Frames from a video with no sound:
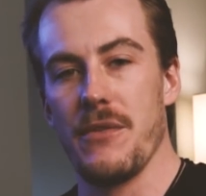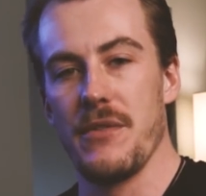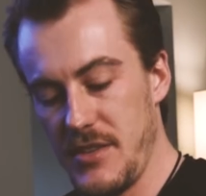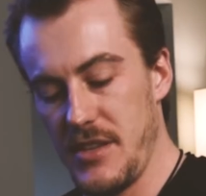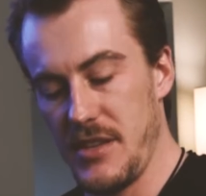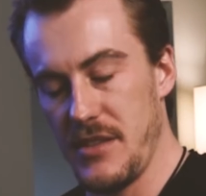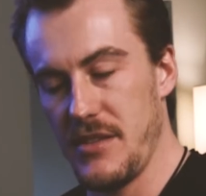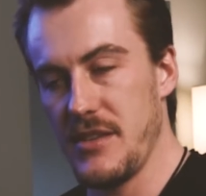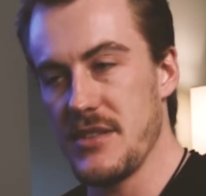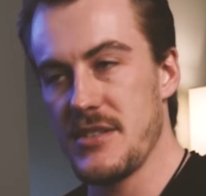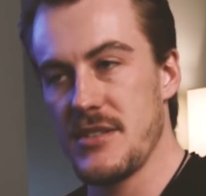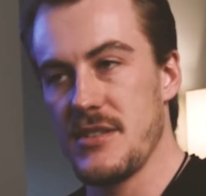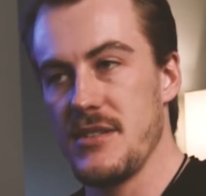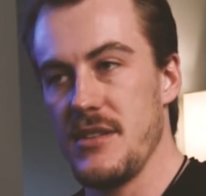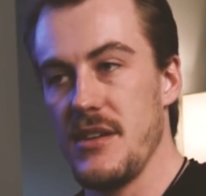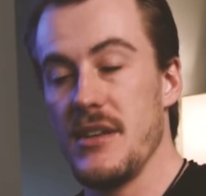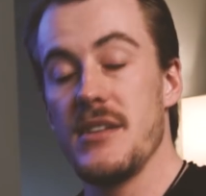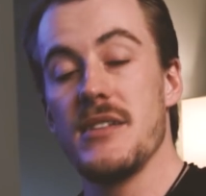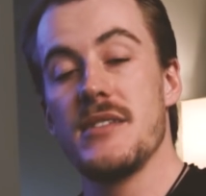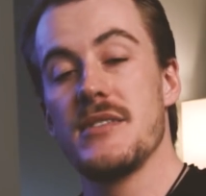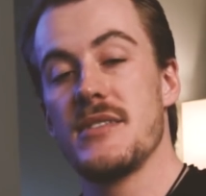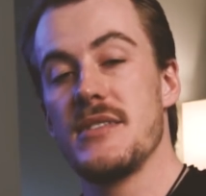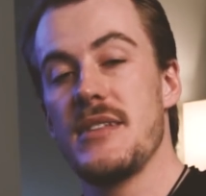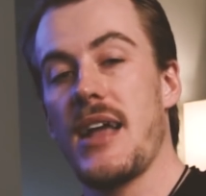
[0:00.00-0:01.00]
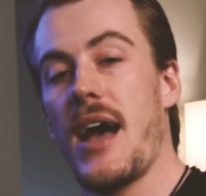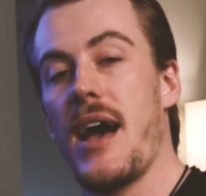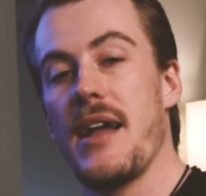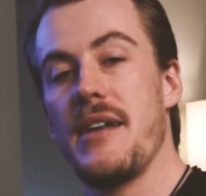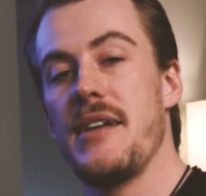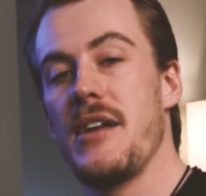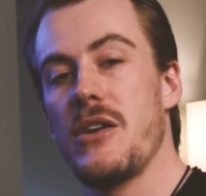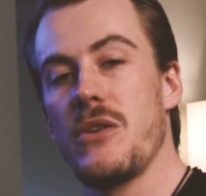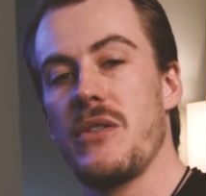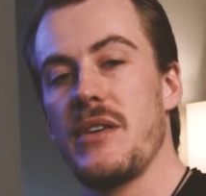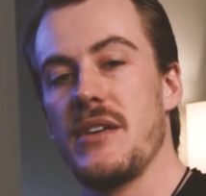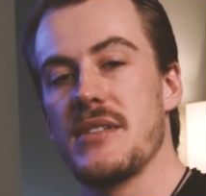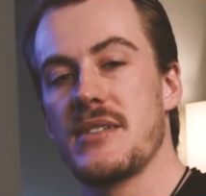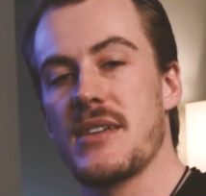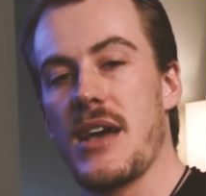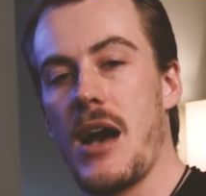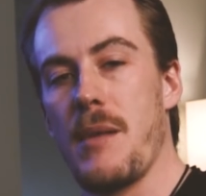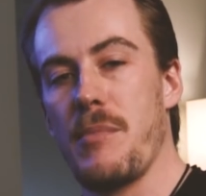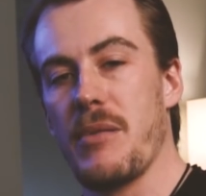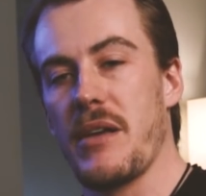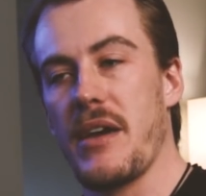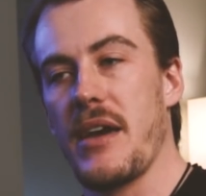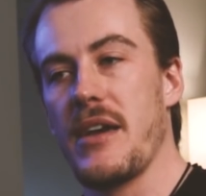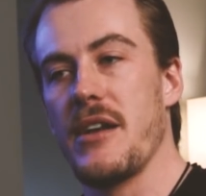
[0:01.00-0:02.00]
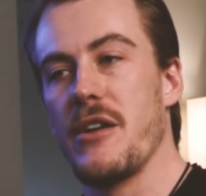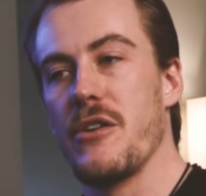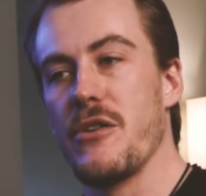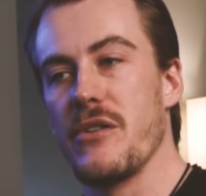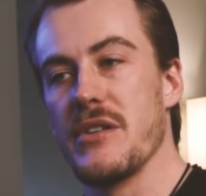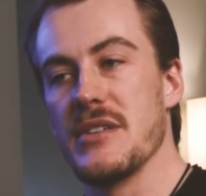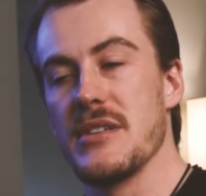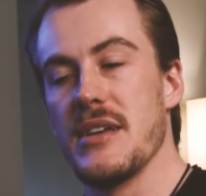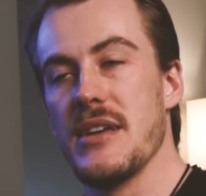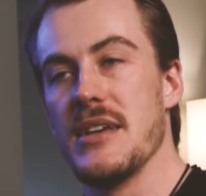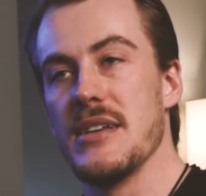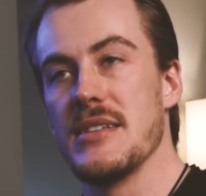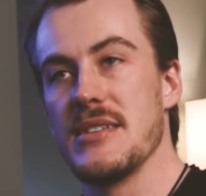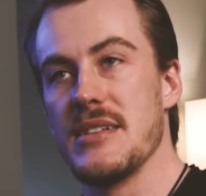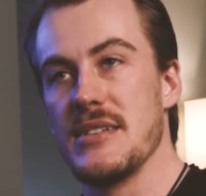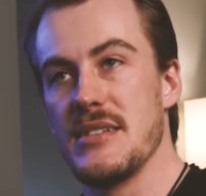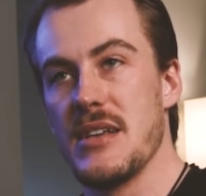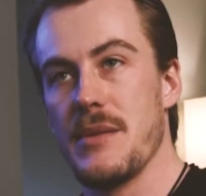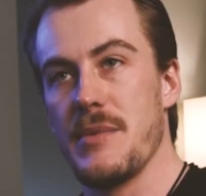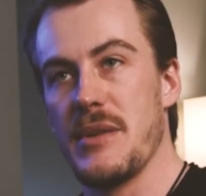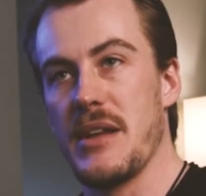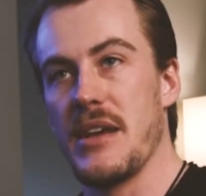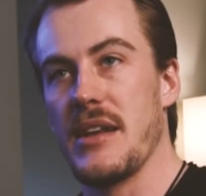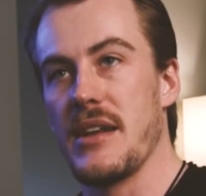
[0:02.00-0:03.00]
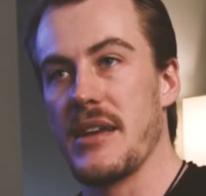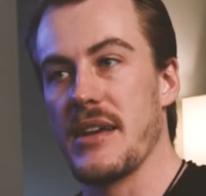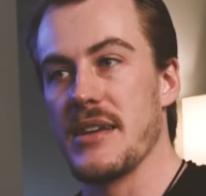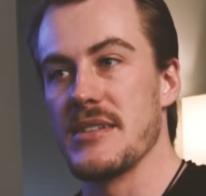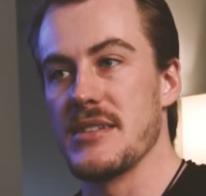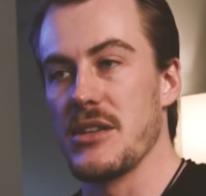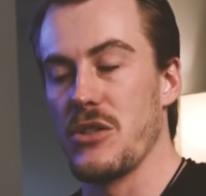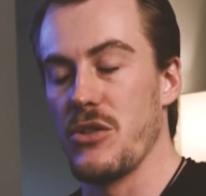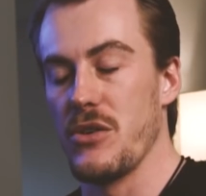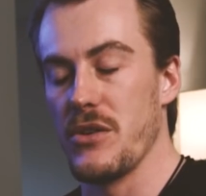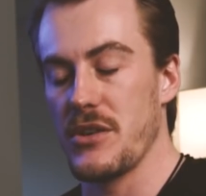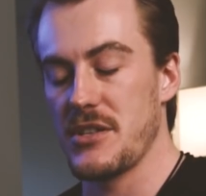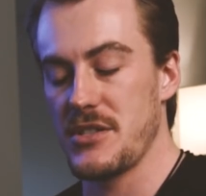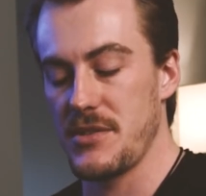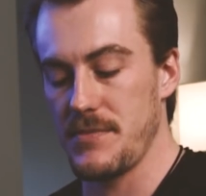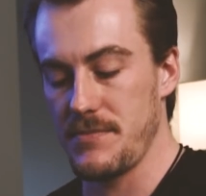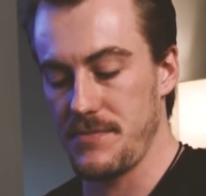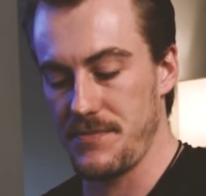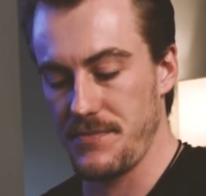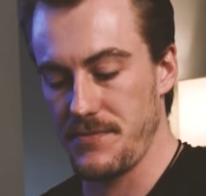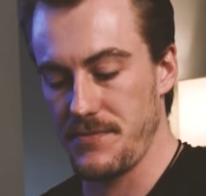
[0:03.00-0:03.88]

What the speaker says: This is not nearly as complicated or as intimidating as it looks.